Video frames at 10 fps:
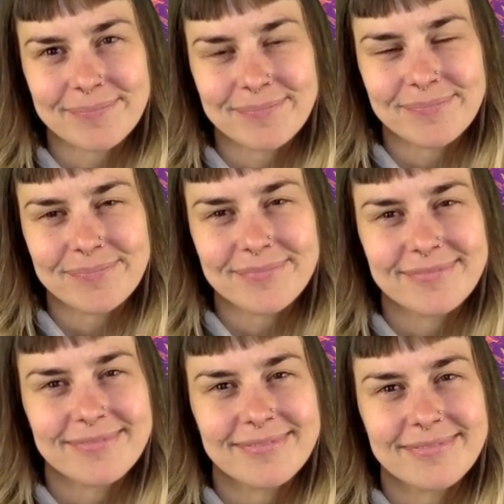
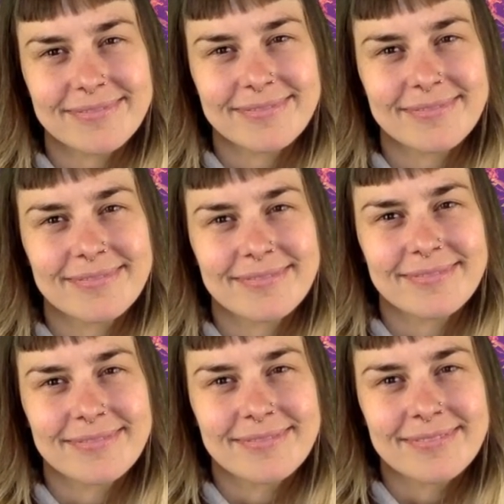
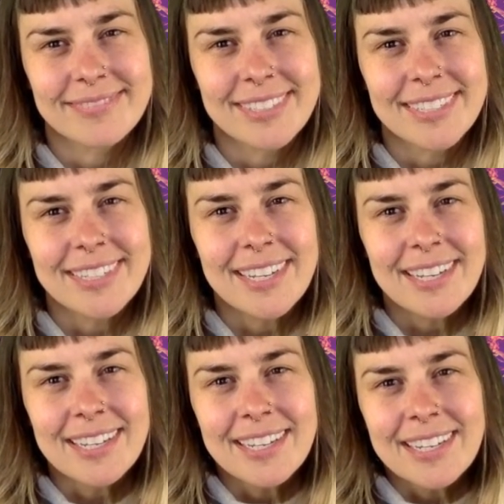Nothing is said.